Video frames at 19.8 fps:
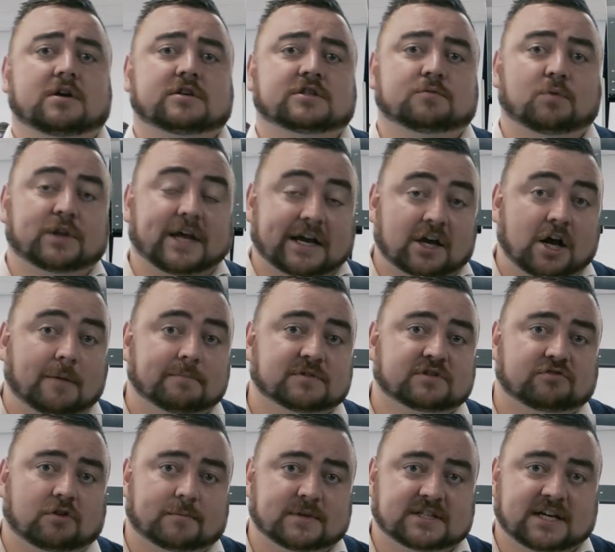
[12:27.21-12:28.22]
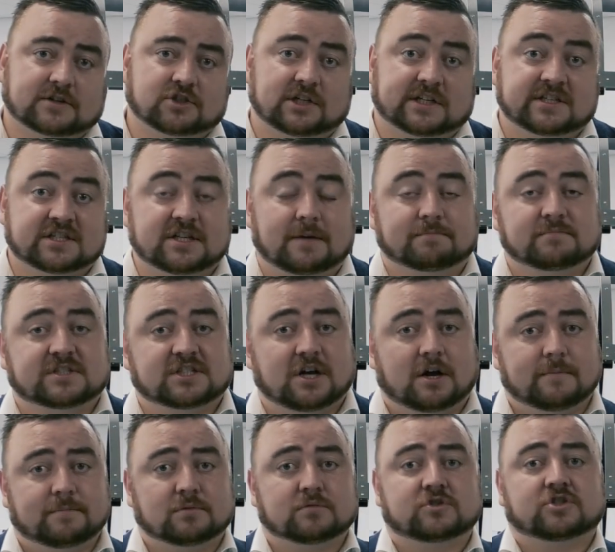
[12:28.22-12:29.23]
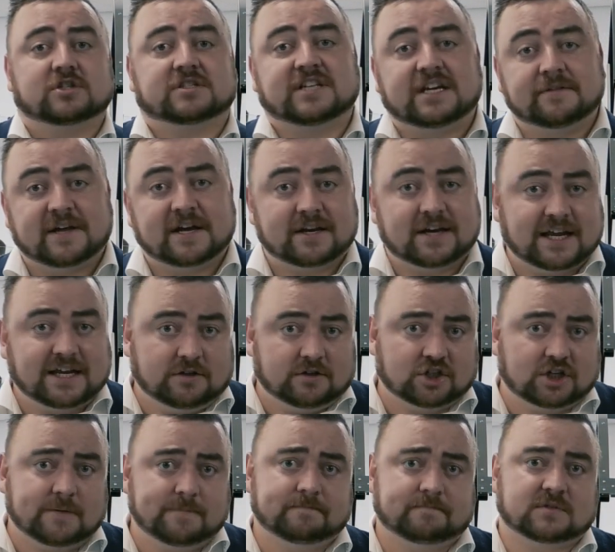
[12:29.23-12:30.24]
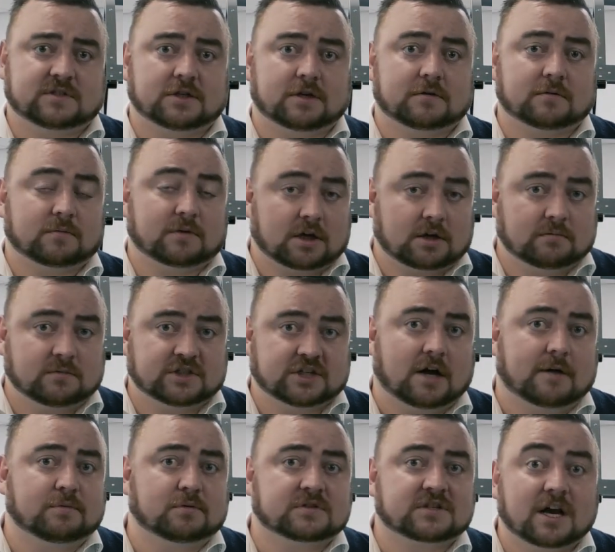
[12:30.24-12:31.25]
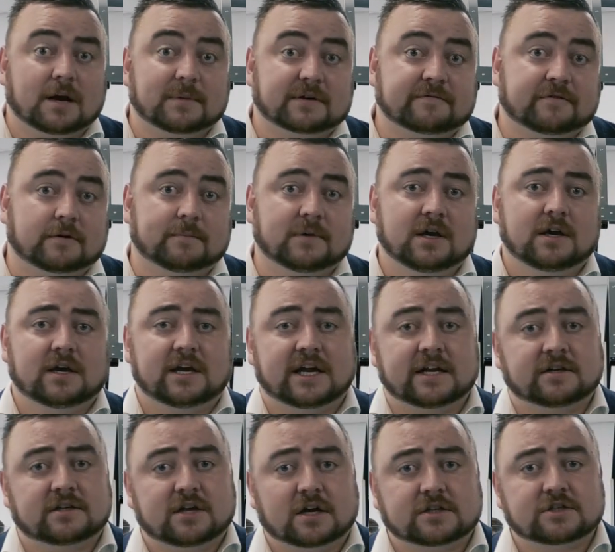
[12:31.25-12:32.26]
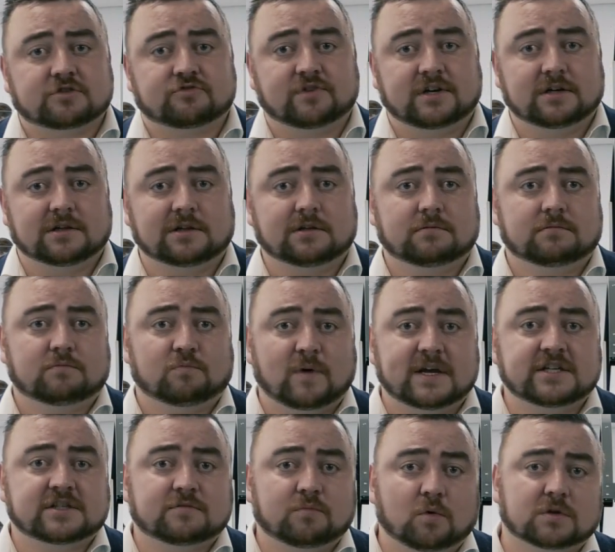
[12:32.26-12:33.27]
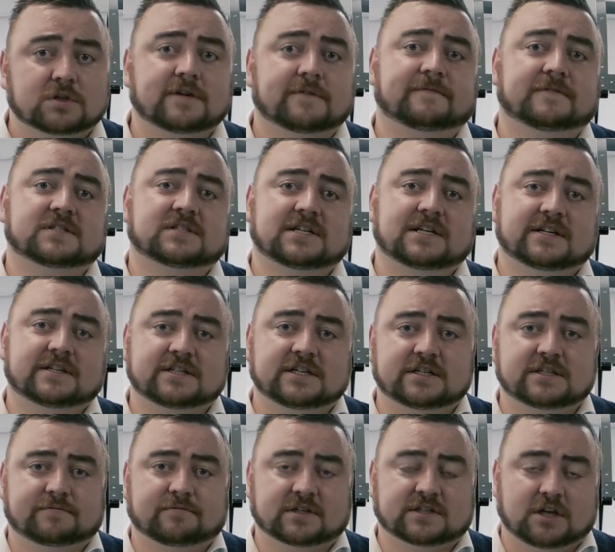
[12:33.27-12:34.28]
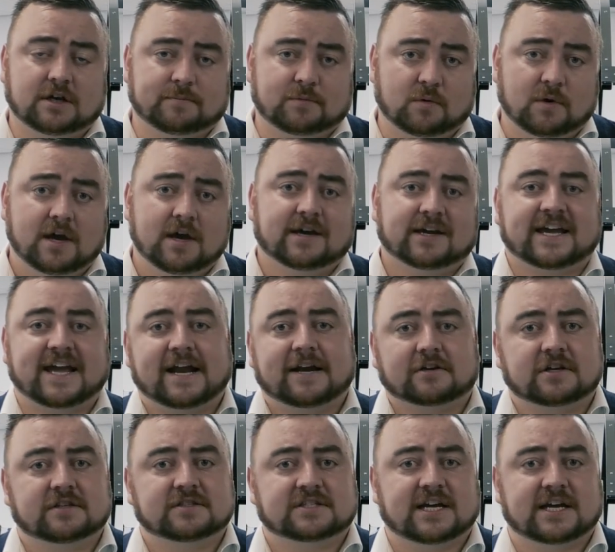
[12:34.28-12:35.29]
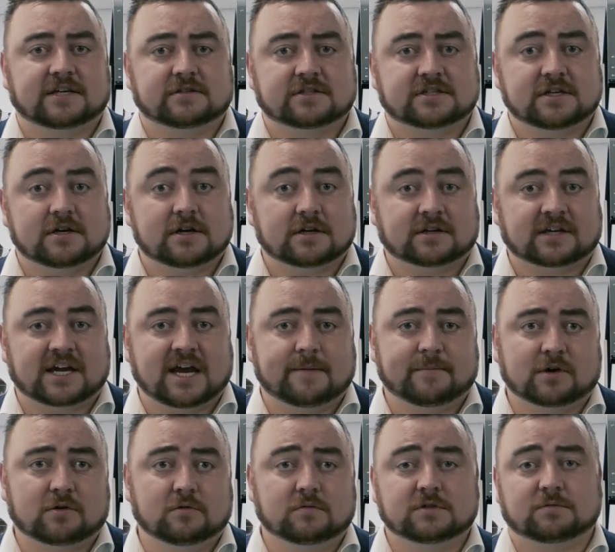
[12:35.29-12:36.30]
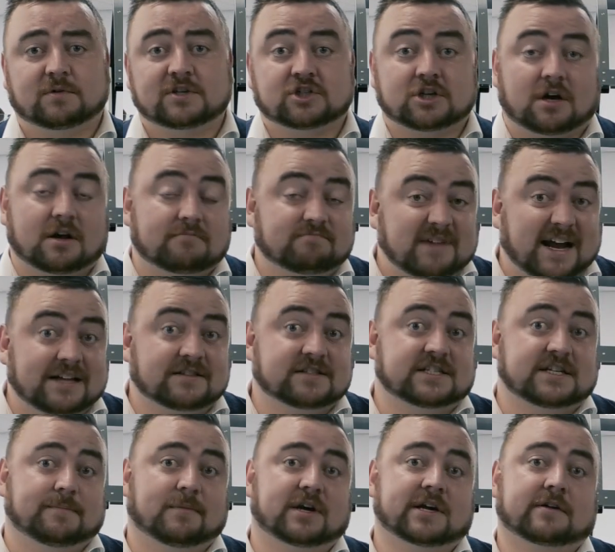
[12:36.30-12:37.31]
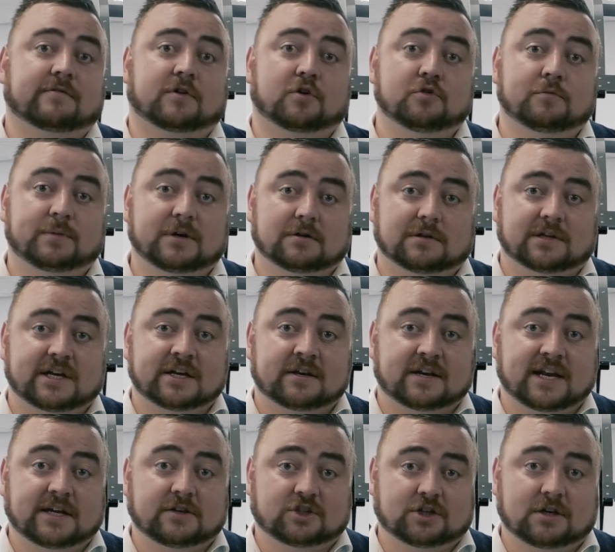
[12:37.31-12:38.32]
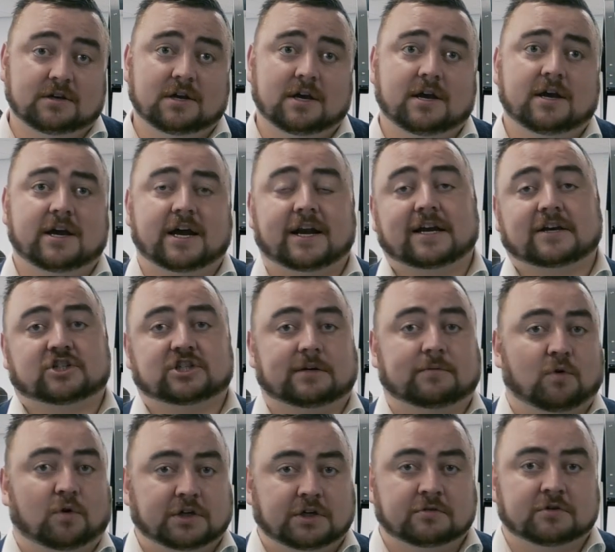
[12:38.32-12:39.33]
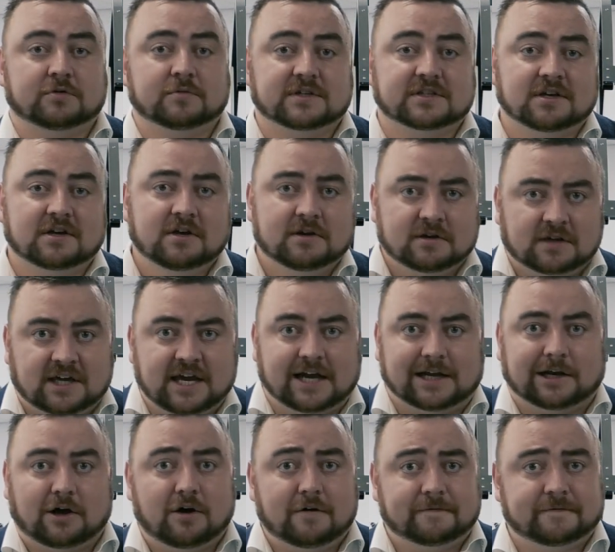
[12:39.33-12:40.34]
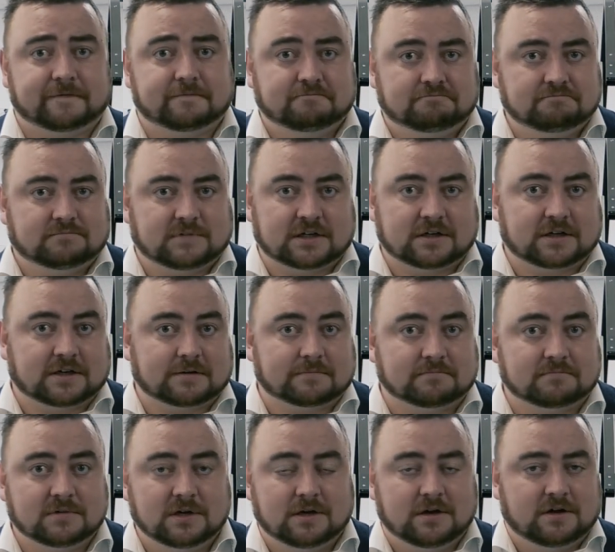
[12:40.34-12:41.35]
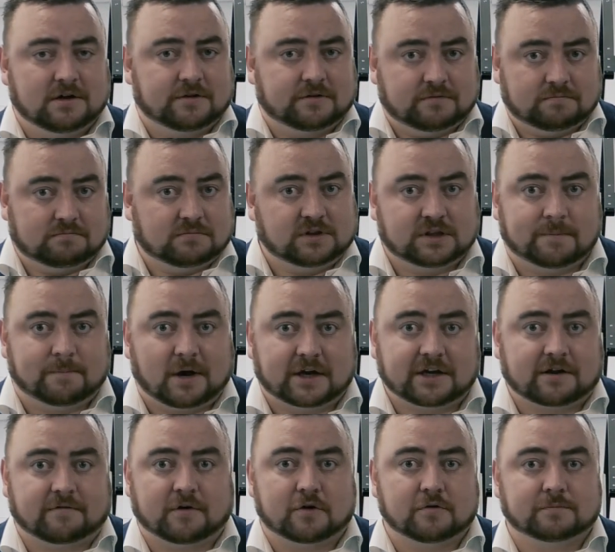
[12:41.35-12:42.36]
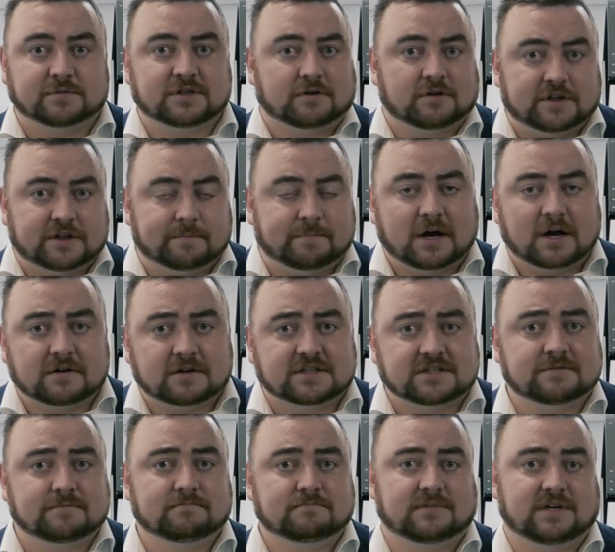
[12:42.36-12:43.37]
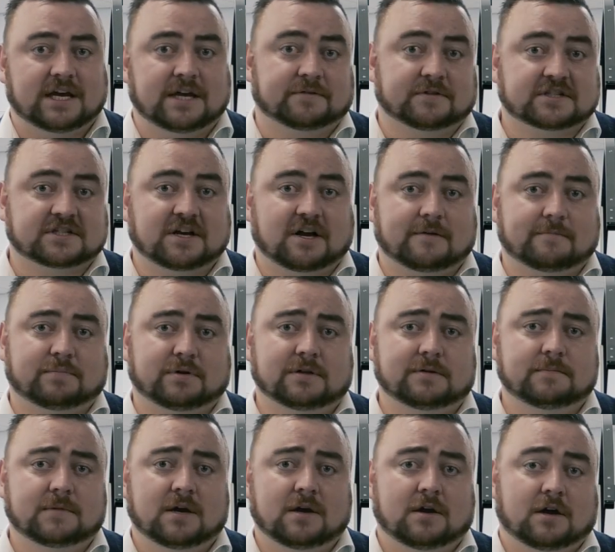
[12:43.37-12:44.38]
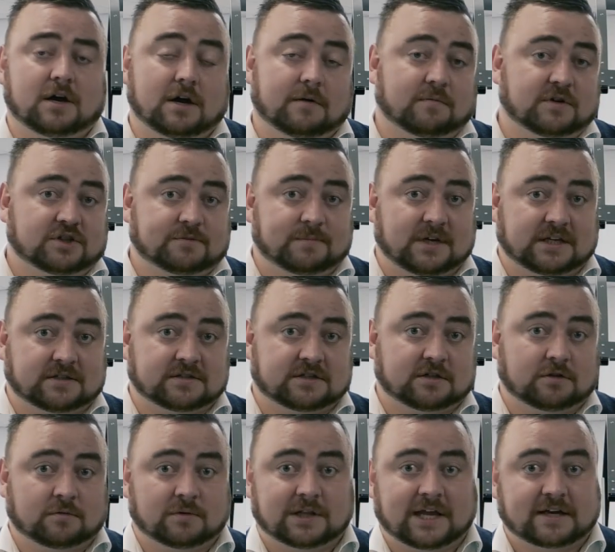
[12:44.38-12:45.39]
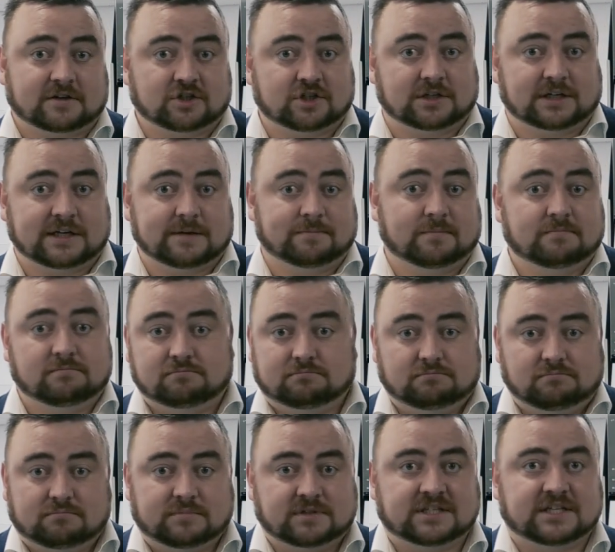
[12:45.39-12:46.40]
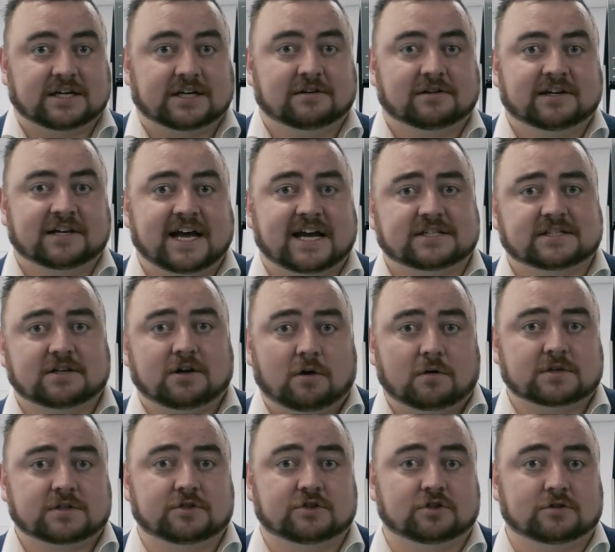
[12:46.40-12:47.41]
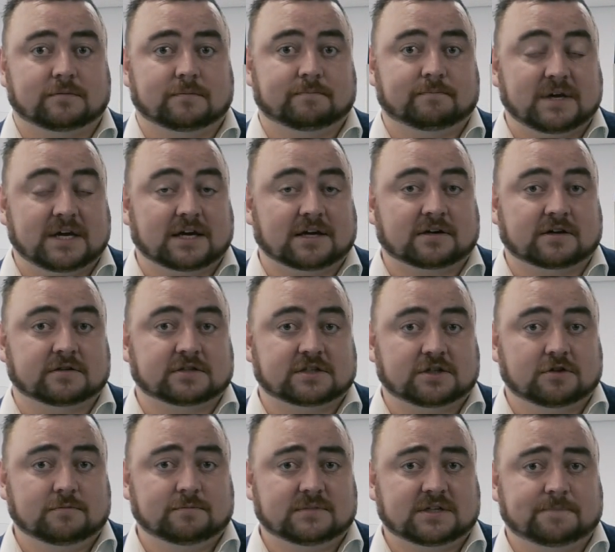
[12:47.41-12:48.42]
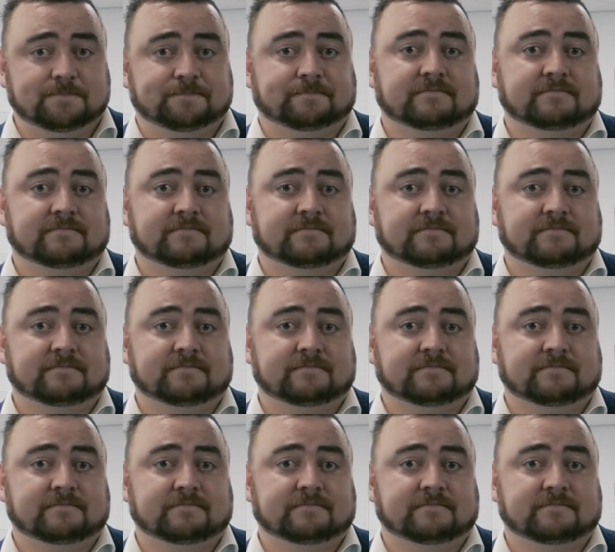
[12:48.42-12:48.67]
So what that comes from is actually some samples just in their nature. So samples coming from industrial wastewater facilities, for example, can contain certain chemicals which are antimicrobial in nature. And actually what you do is kill off the microbes, the bugs in the sample, which means that you will actually see less oxygen being consumed.